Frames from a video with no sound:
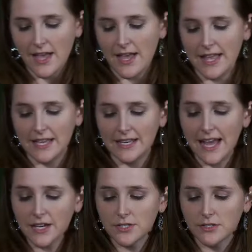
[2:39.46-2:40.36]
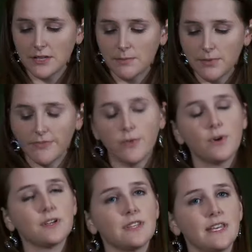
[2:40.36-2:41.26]
And actually,
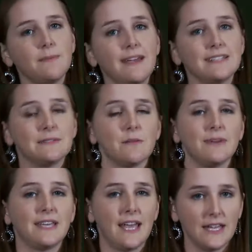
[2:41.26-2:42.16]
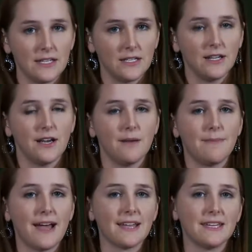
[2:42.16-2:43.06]
before the pandemic began,
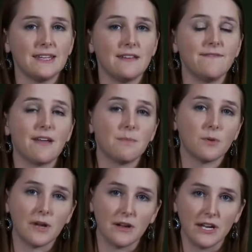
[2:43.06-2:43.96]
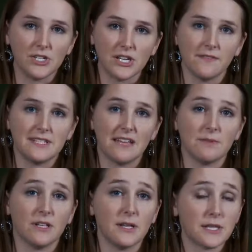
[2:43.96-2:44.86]
back in February, Chef Dave
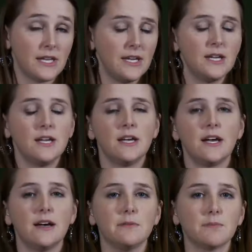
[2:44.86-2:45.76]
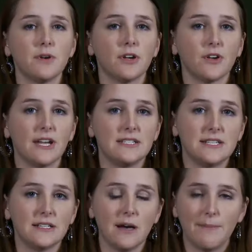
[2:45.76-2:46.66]
McCluskey spoke a great
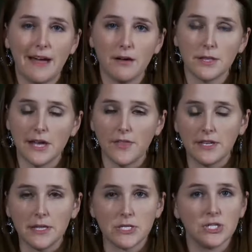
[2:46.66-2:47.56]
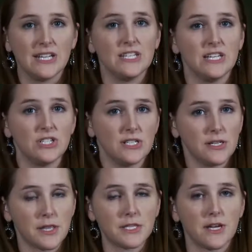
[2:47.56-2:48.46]
deal about Southeastern
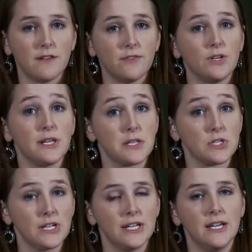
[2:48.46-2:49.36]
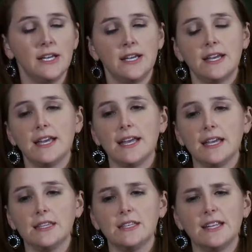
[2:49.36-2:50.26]
indigenous food history.
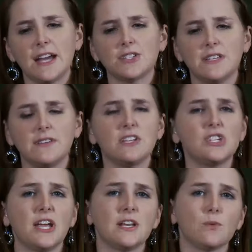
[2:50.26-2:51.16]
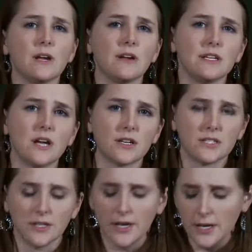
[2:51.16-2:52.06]
And then actually even in January,
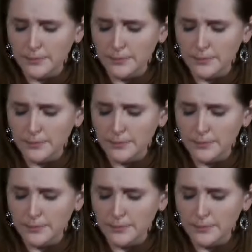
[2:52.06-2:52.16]
Dr.